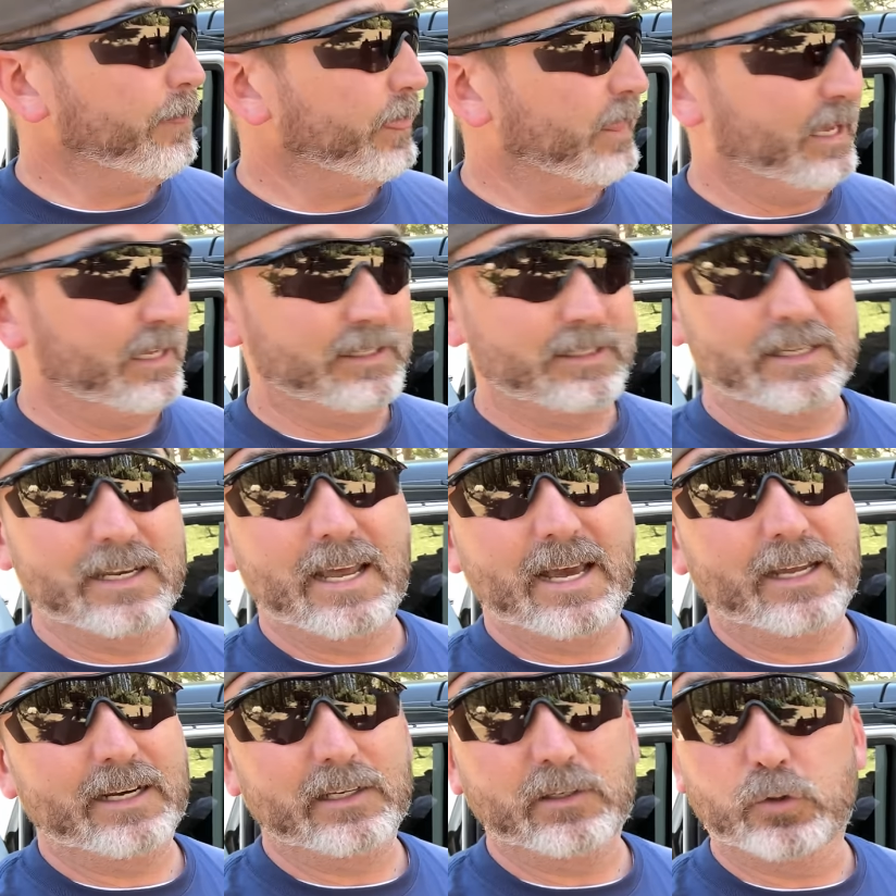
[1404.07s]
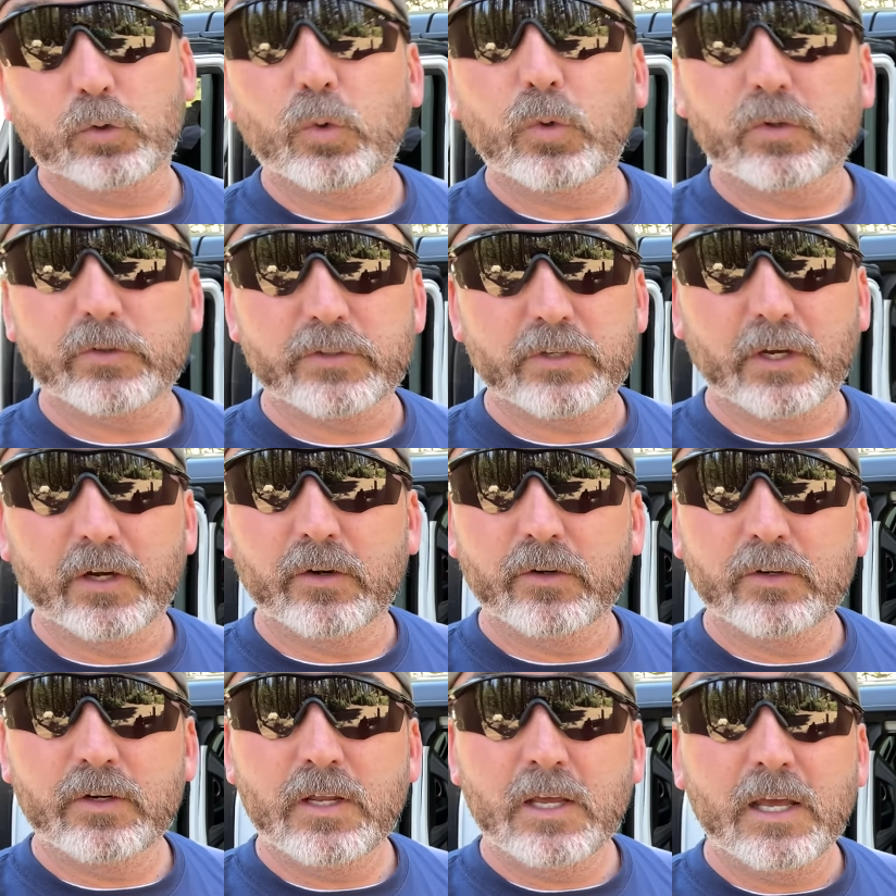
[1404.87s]
It's not a dual
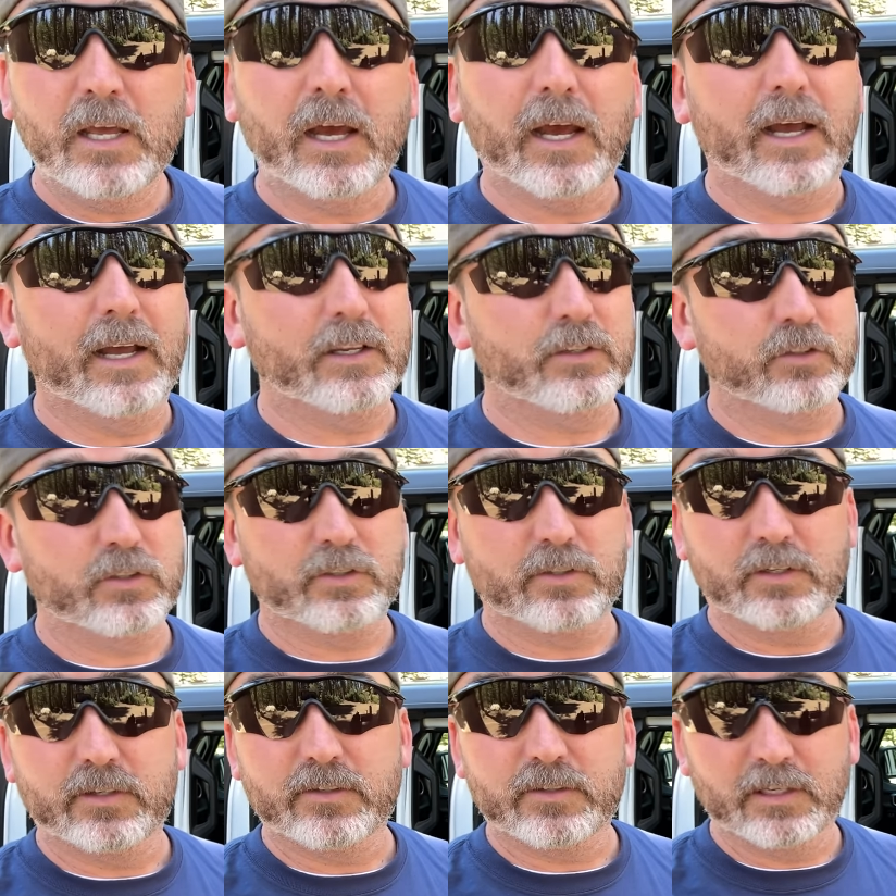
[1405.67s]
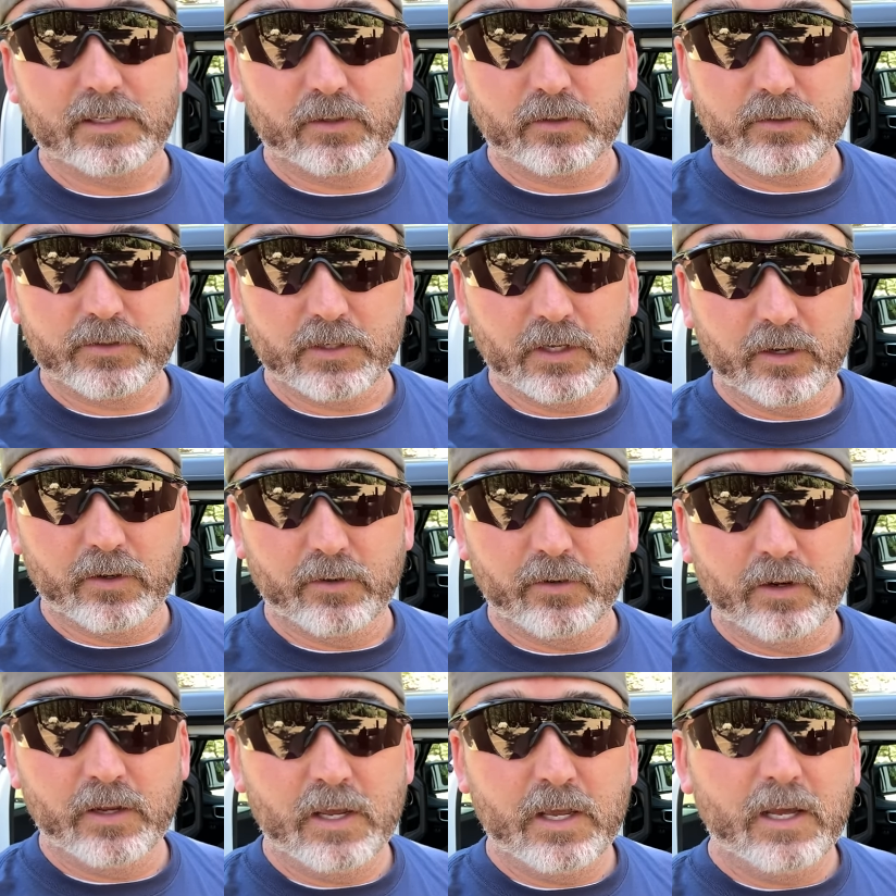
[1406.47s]
zone. Uh, it's just a single
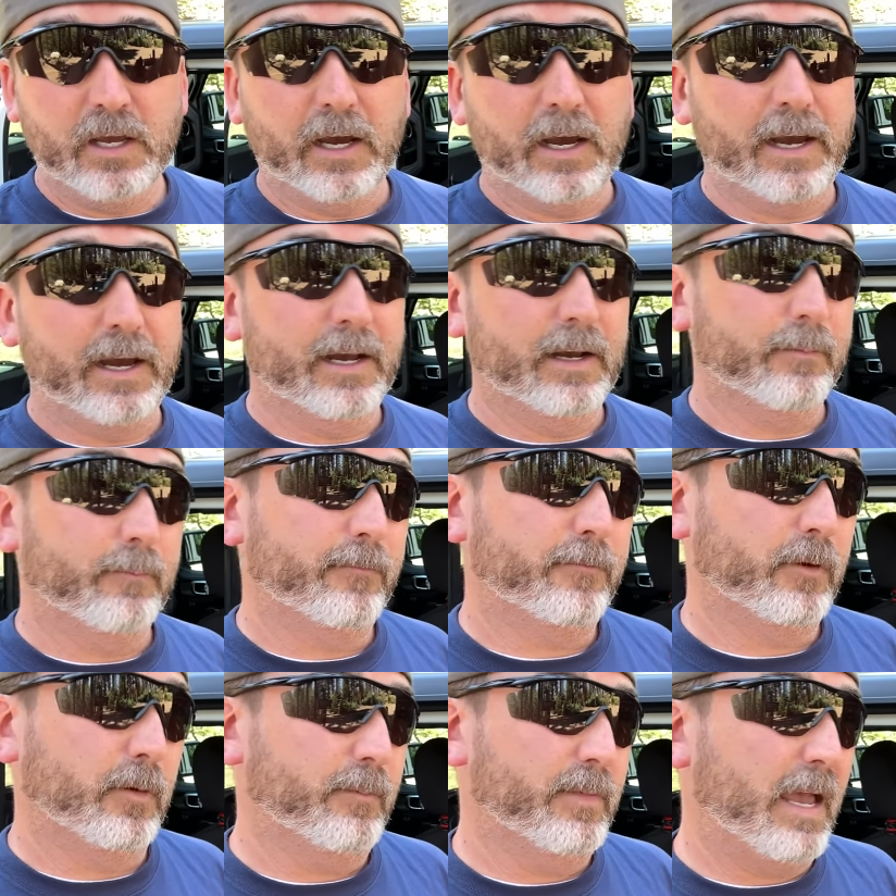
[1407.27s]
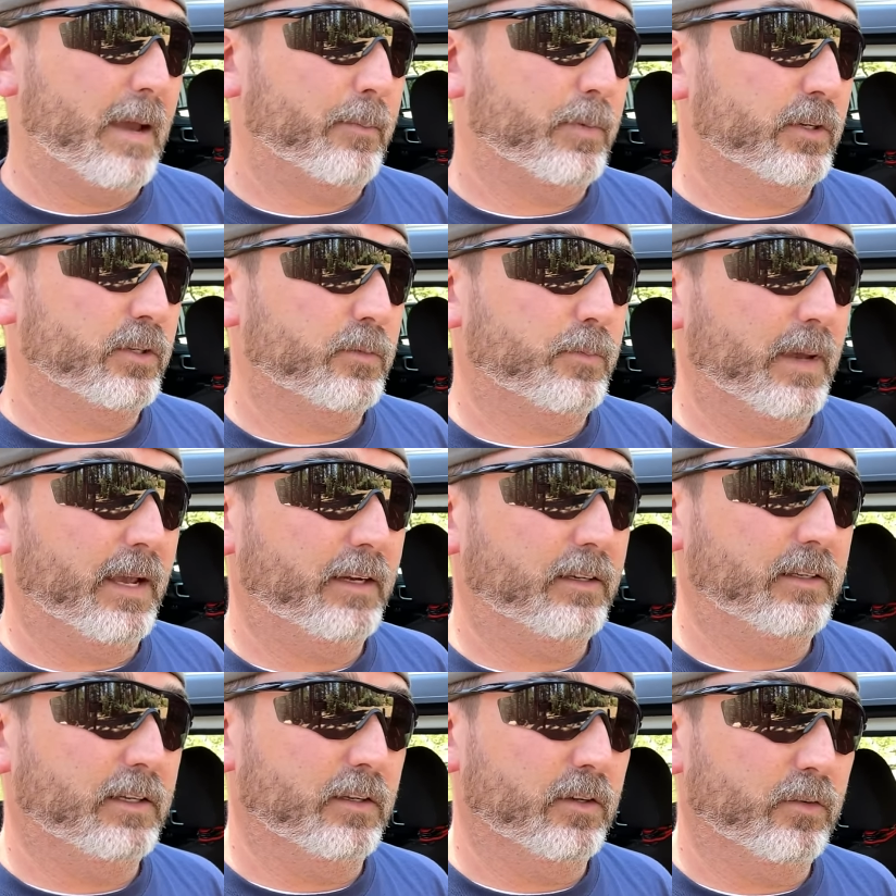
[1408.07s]
zone. Um, from that
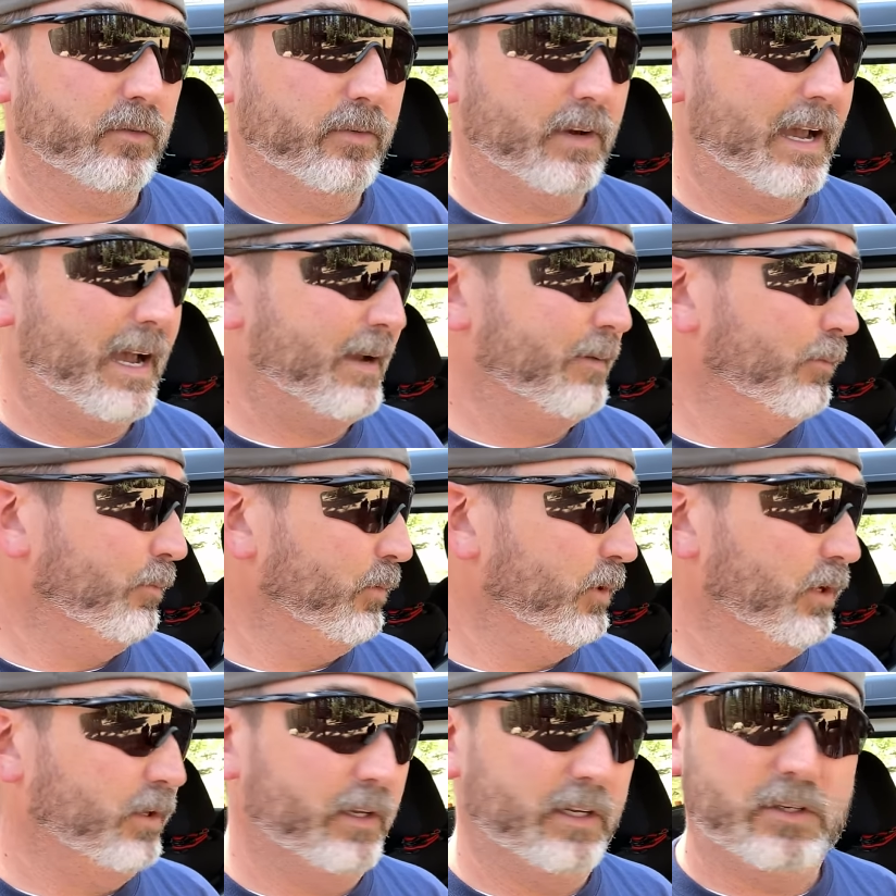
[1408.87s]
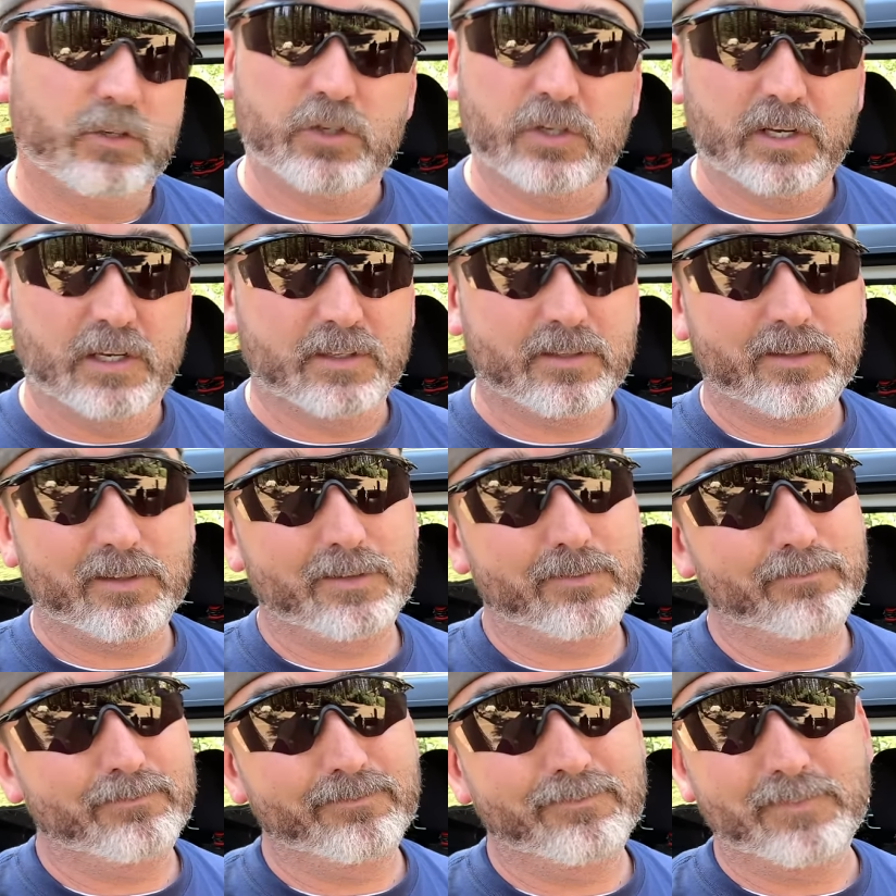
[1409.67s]
perspective, I'm really just,
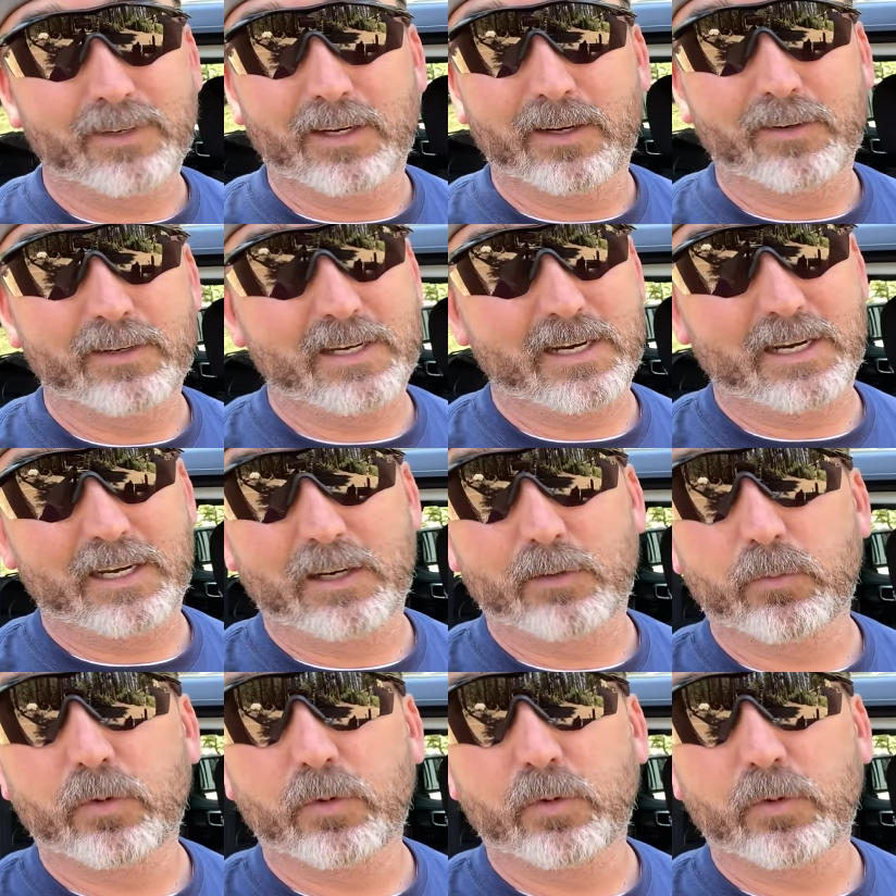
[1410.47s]
you know, needing